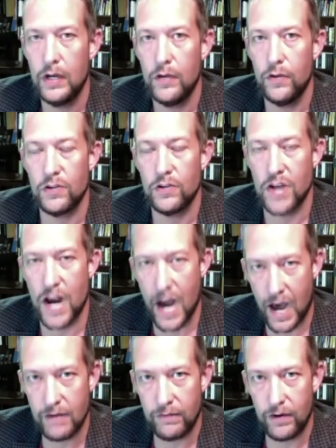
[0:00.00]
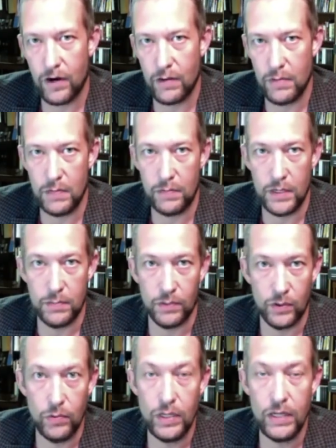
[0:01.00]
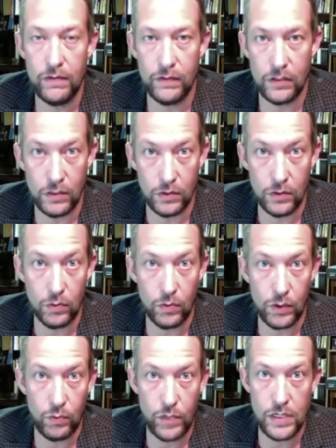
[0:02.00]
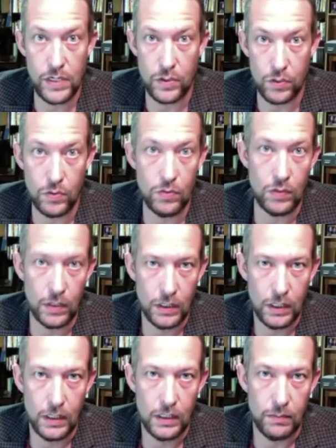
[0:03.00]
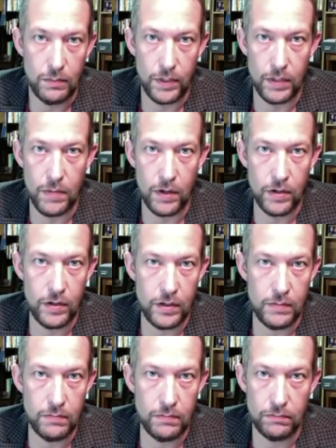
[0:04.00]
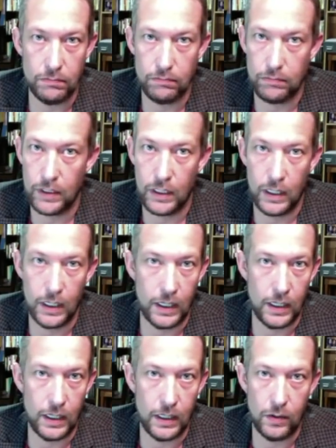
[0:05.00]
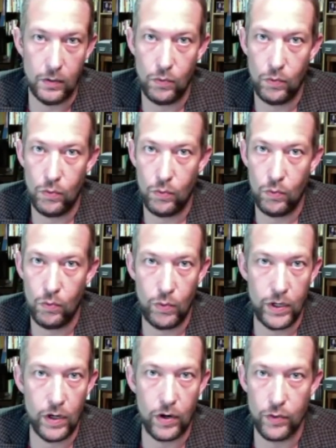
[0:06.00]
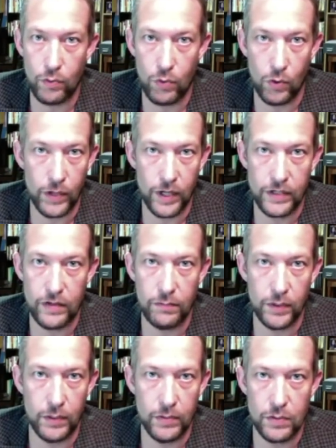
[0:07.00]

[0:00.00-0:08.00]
There's not very many people who even do what we do, but among them, we are the Rolex of polemics